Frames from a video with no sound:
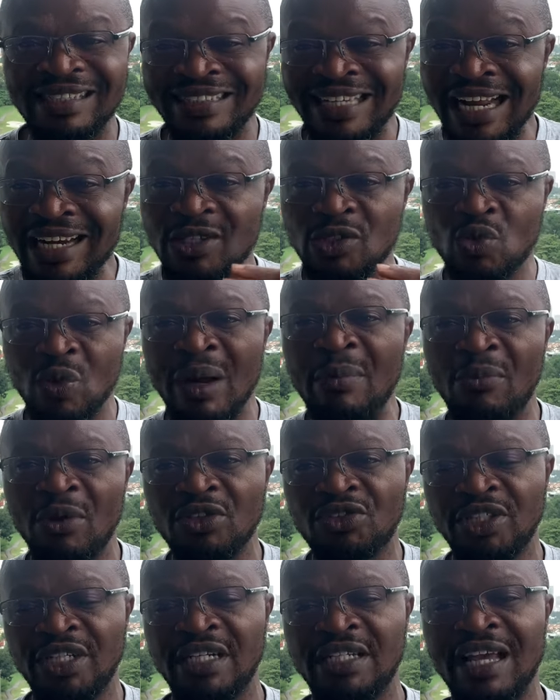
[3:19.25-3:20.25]
That is where
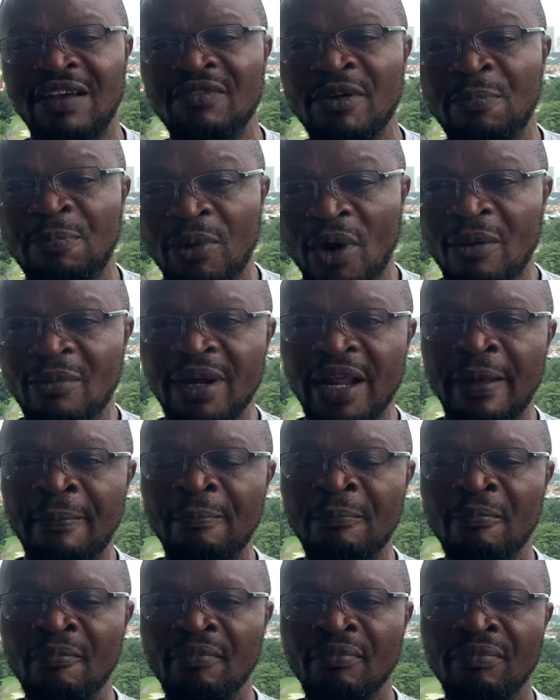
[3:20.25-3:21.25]
Mudryk is having a problem.
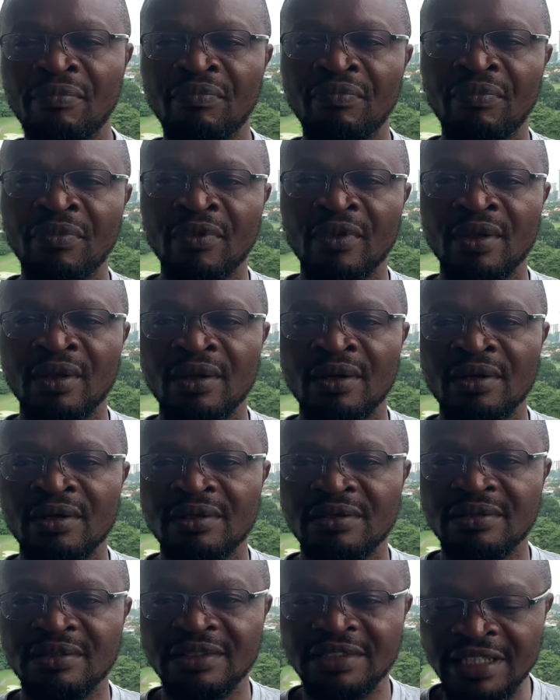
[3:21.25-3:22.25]

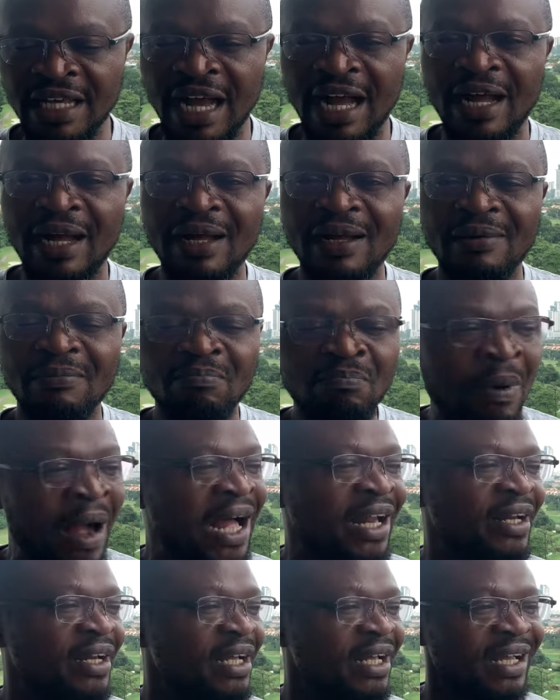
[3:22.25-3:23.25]
Yeah.
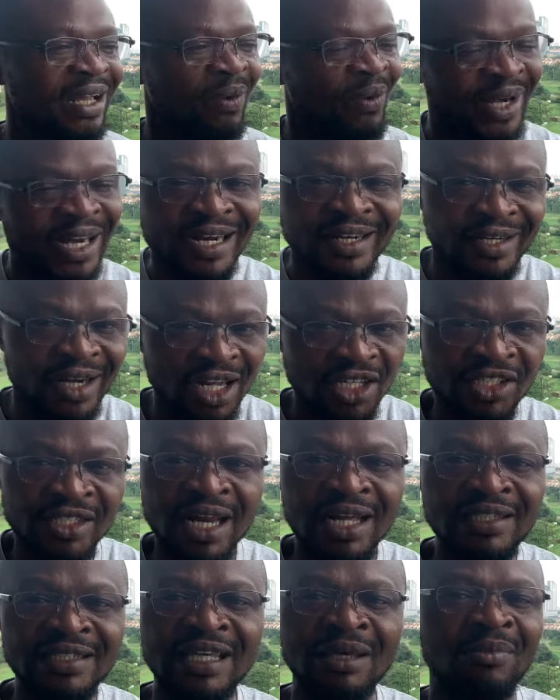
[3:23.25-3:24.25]
But with the
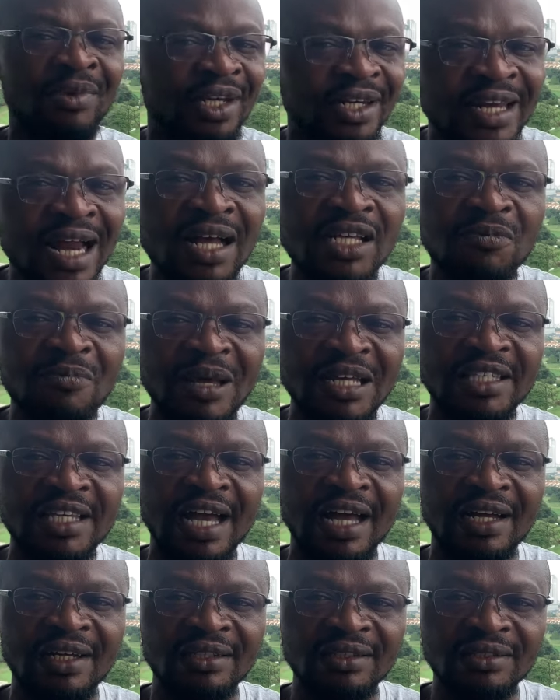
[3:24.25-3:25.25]
national team, he does
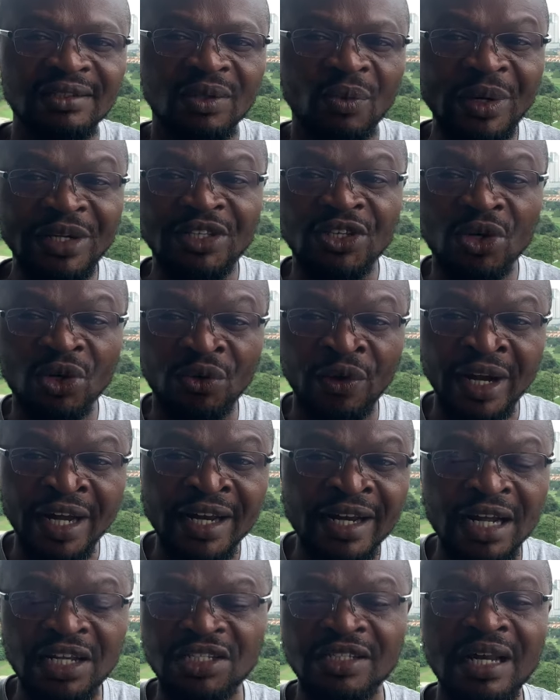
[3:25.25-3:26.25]
better. With
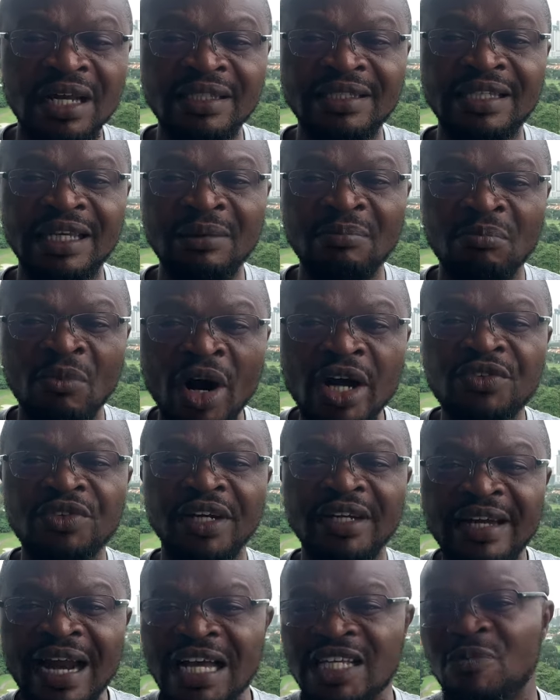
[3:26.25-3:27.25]
Ukrainian national team,
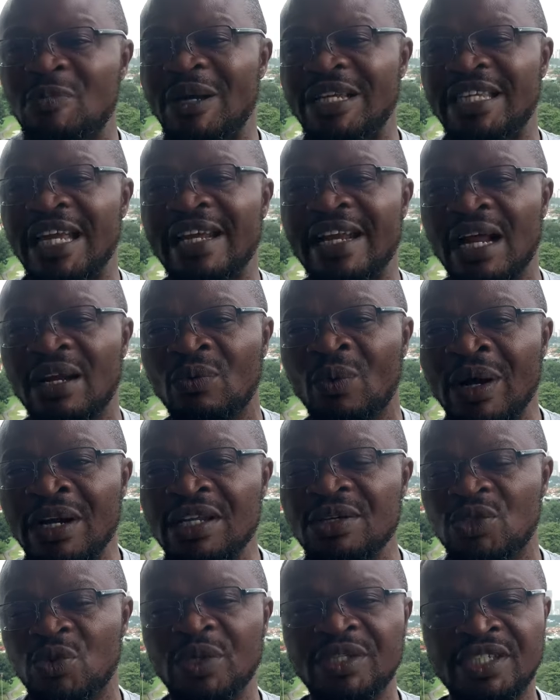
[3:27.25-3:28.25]
Mudryk does better than when
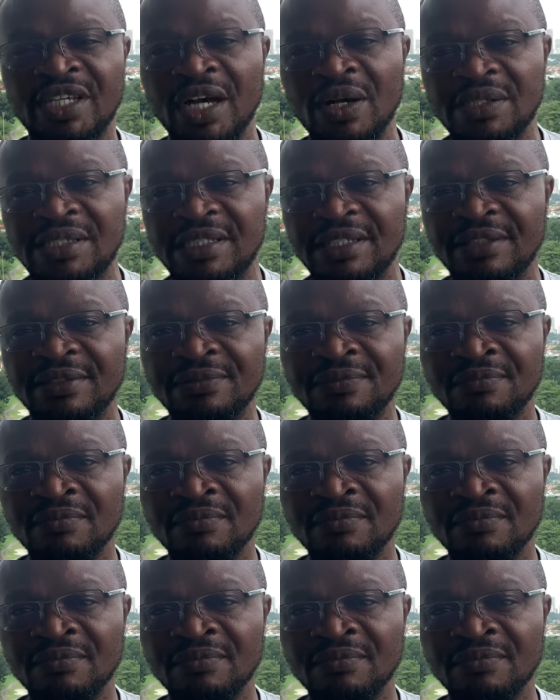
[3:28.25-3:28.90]
he's with Chelsea.